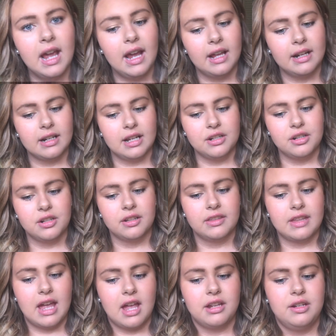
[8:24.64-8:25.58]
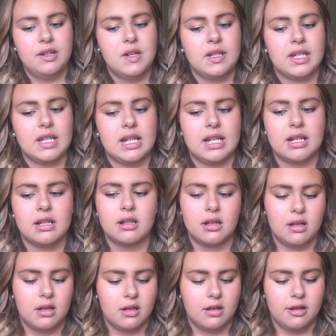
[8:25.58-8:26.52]
And I took that using
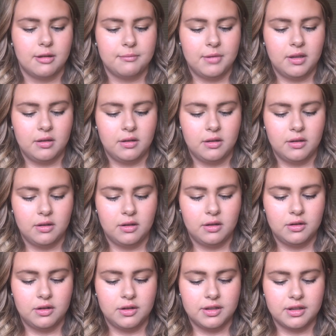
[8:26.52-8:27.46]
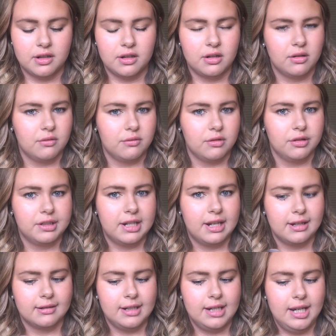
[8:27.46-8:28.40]
just a Real
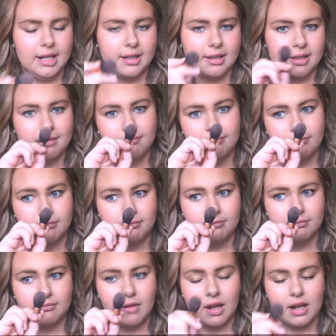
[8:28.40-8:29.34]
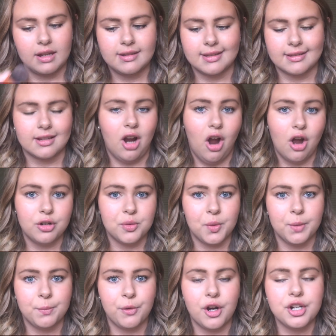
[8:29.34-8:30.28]
Techniques, I guess it's a
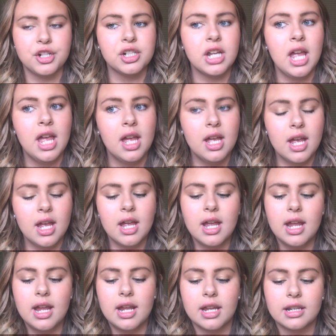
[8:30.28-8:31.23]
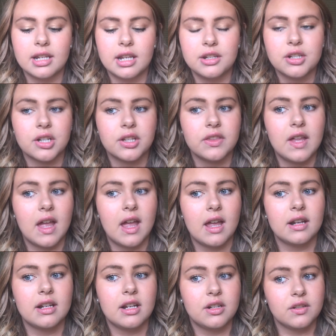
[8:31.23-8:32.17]
contour brush. And I took
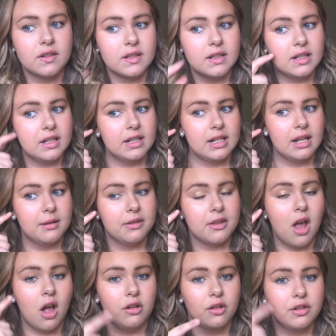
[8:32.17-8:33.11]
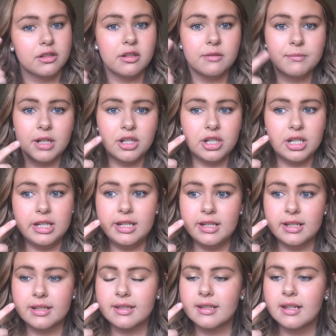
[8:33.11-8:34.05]
that and I just did in the hollows of my
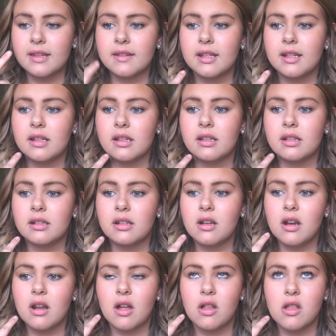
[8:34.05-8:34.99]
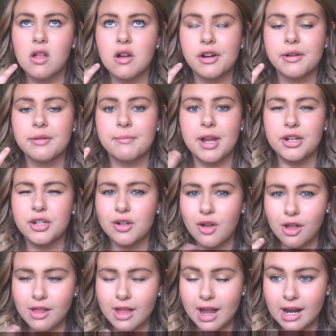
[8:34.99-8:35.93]
cheeks and then along my
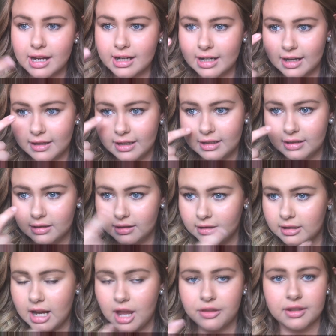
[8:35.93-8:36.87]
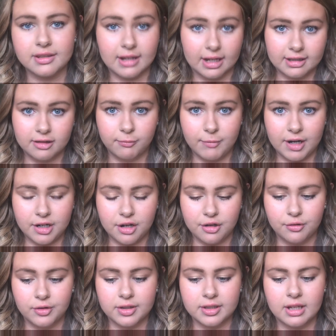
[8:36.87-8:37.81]
jawline and then down the sides of my
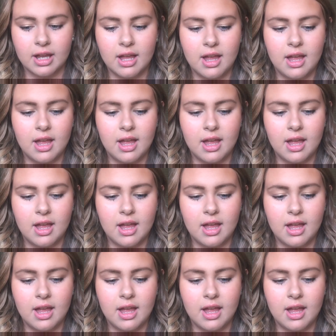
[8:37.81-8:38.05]
nose.